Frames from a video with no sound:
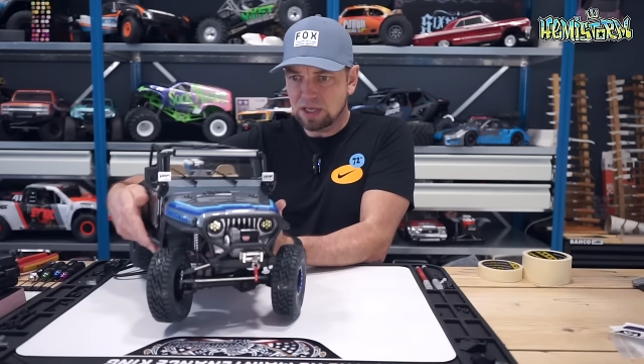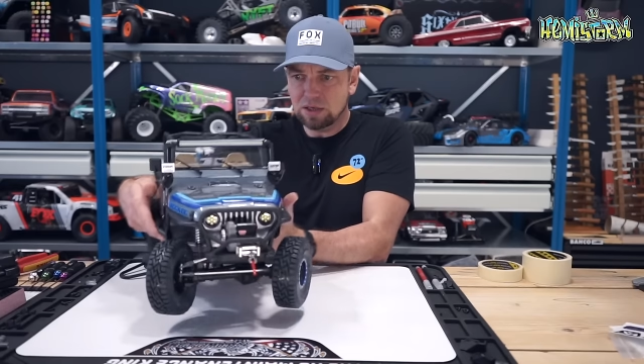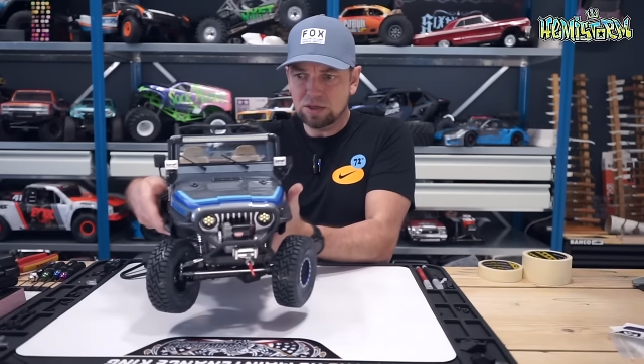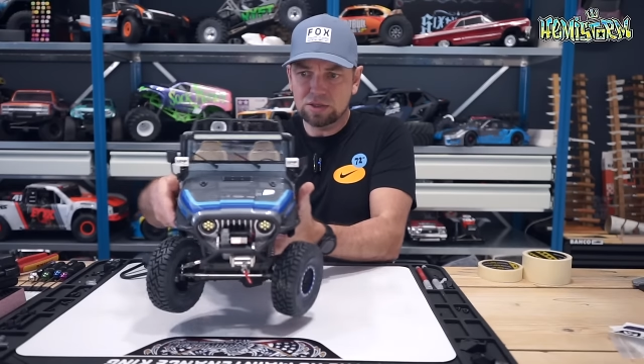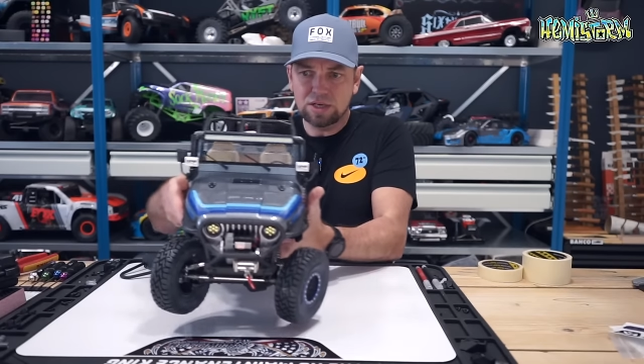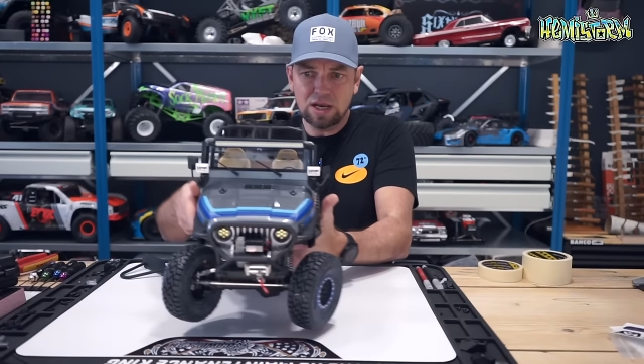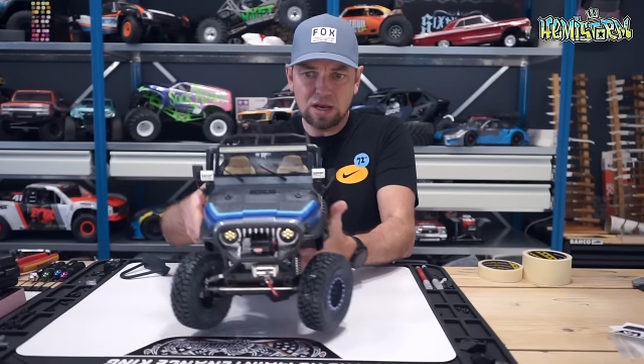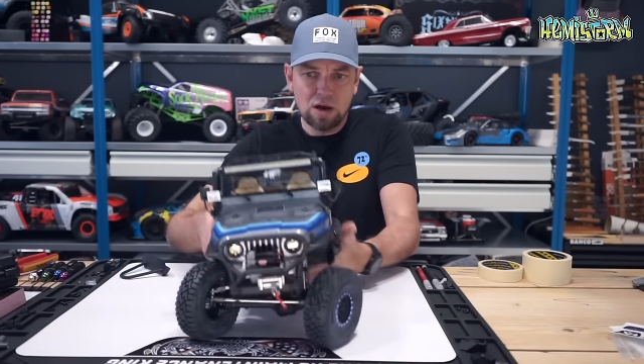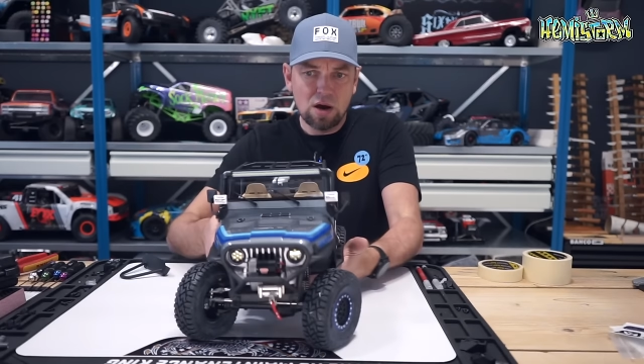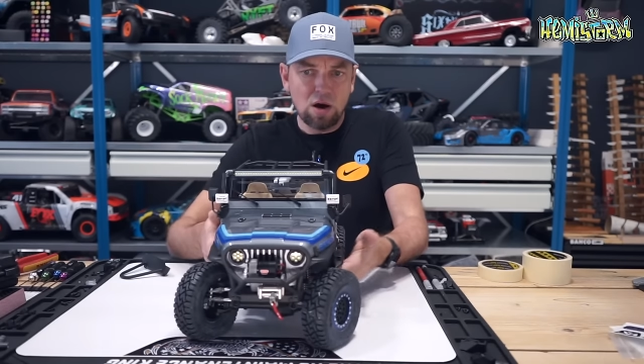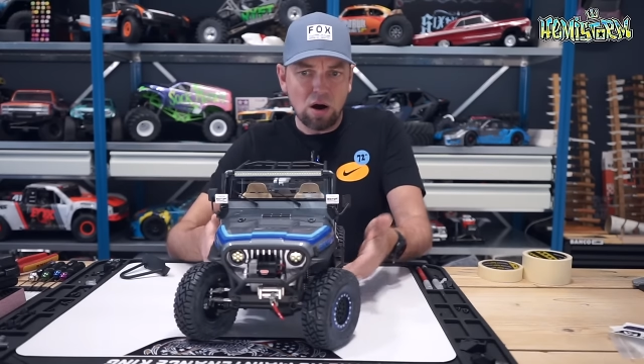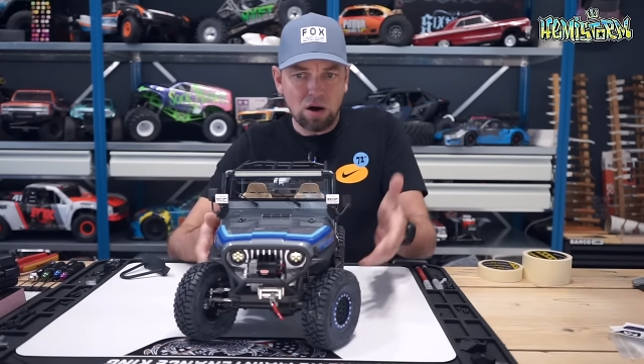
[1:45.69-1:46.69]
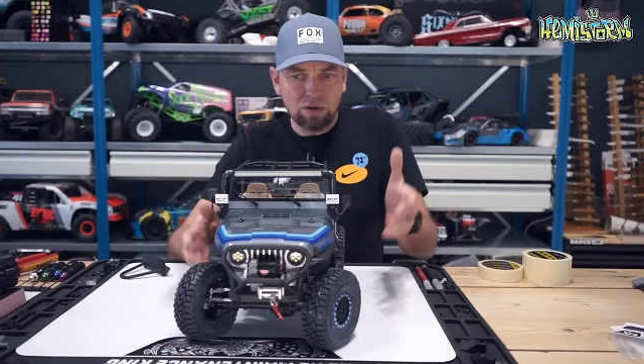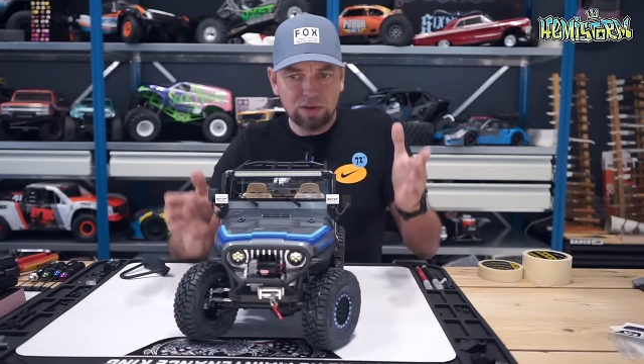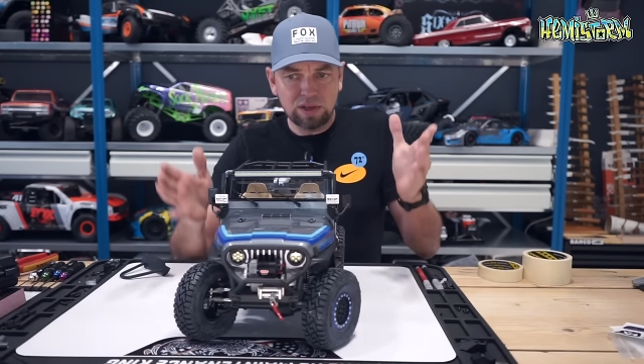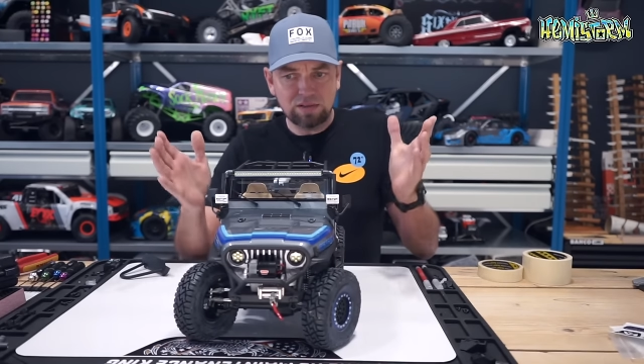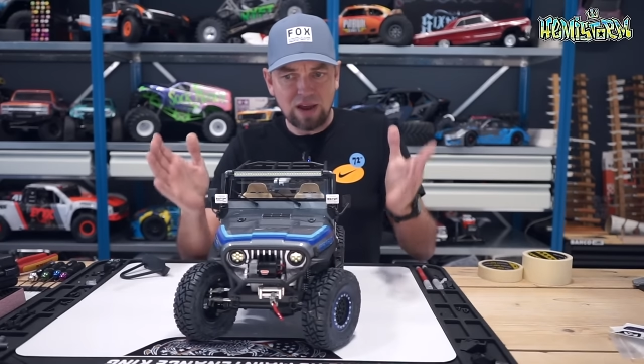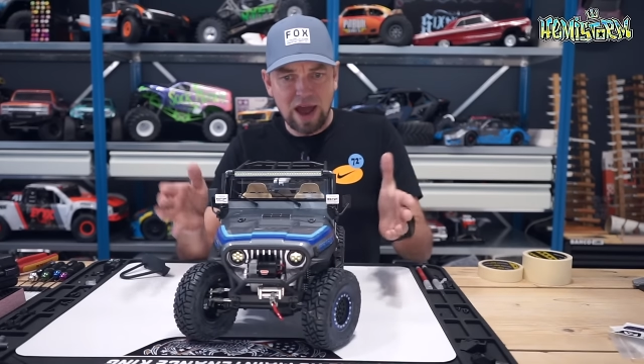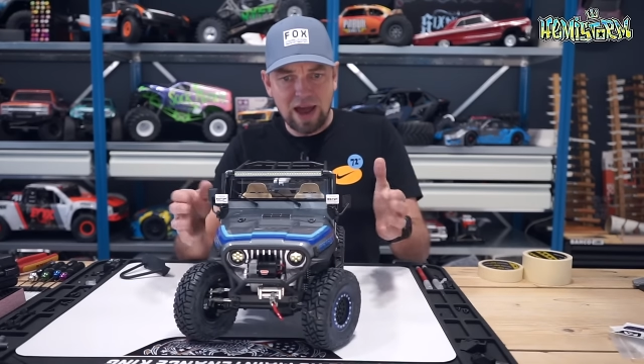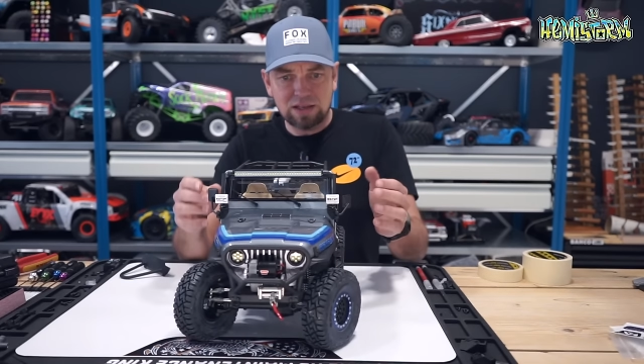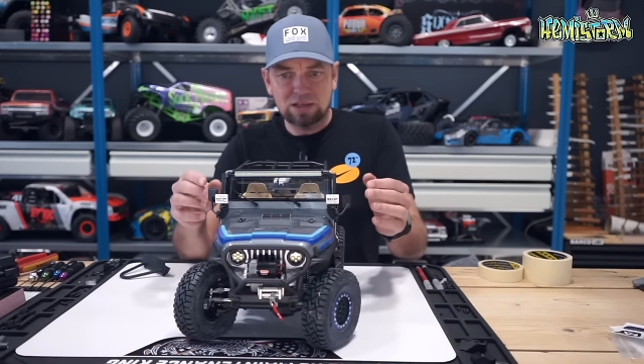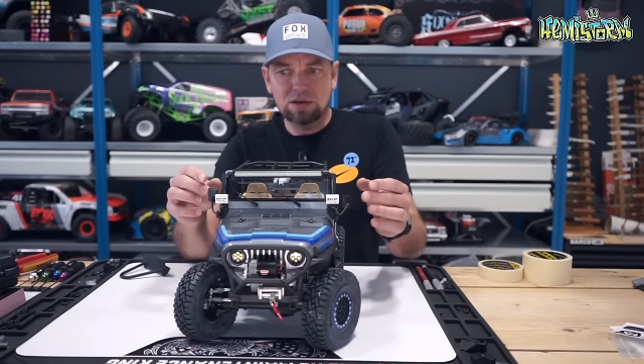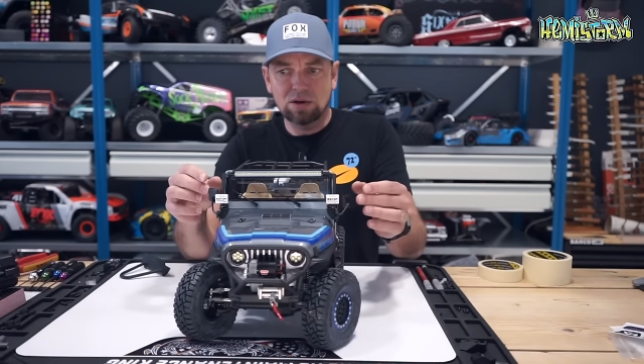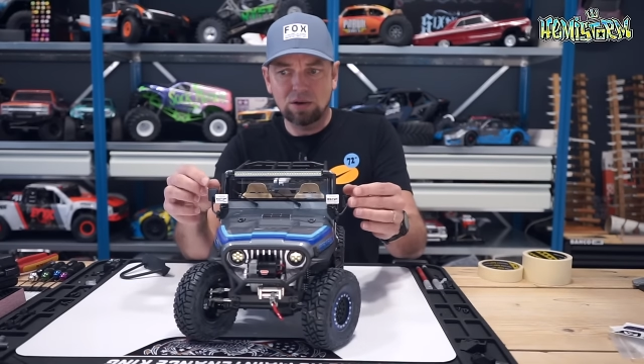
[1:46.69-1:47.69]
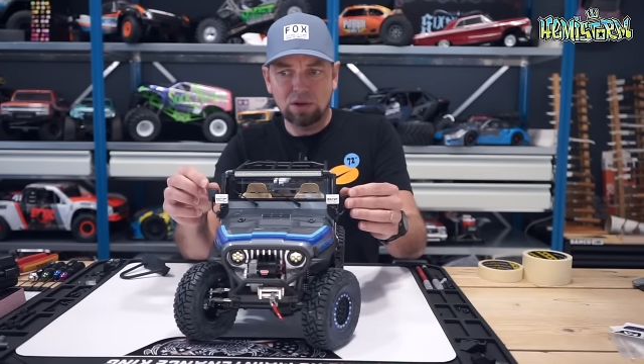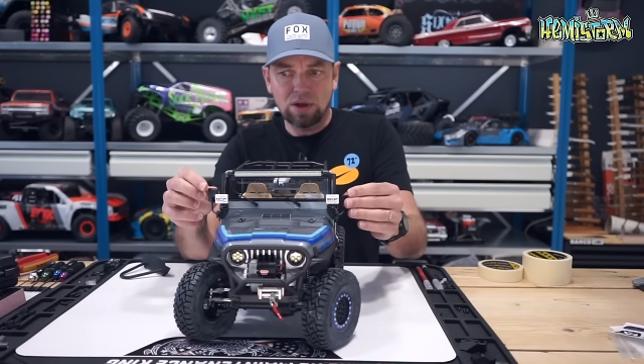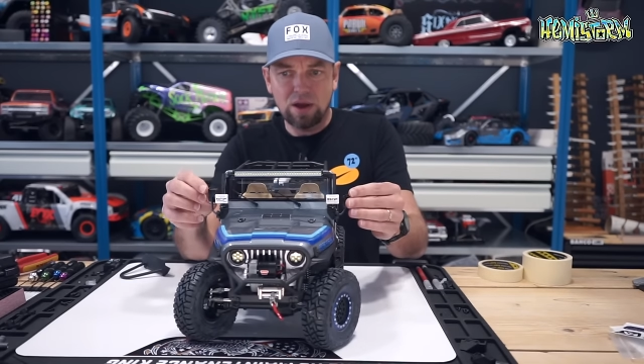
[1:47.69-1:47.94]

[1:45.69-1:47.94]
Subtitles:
that you see on this Axial